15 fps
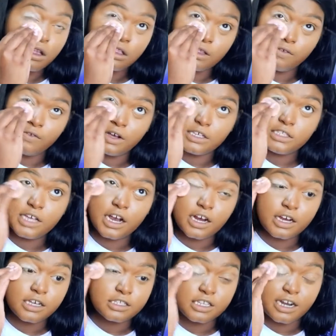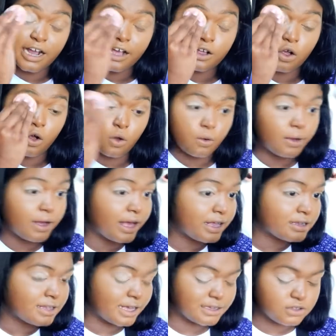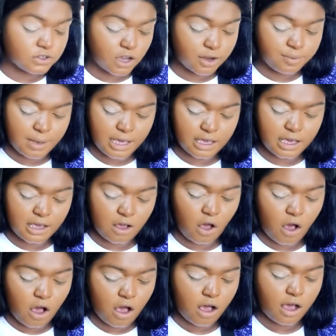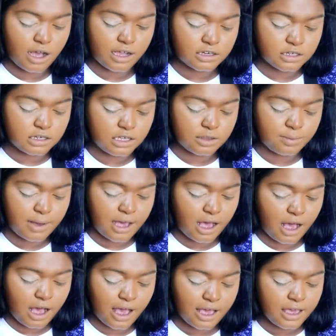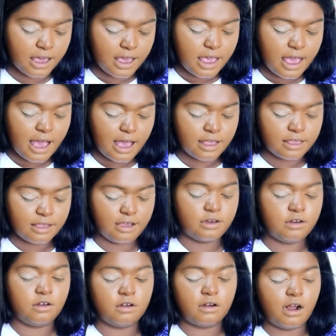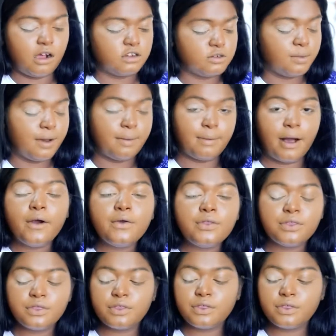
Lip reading: The first areas that I go and like start baking are underneath my eye and then around my mouth,